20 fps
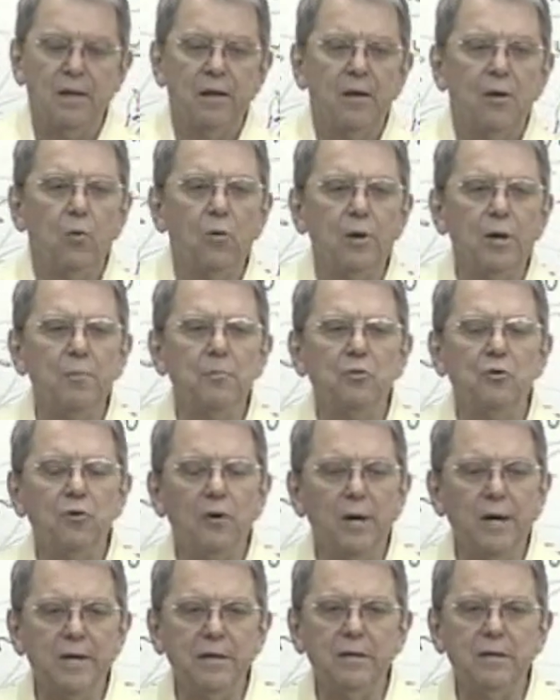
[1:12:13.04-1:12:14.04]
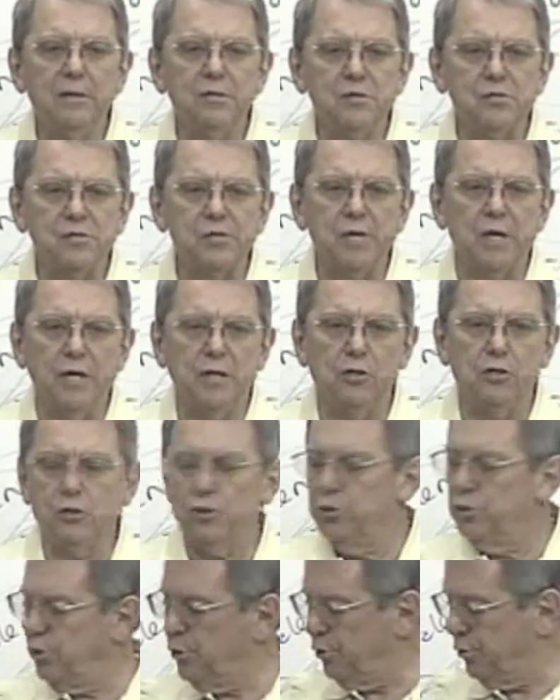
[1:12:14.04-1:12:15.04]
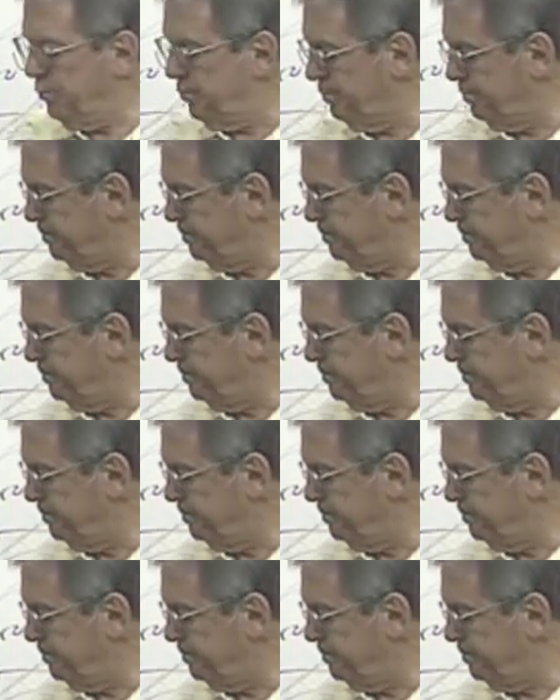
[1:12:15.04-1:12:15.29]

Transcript: What I'm trying to say to you,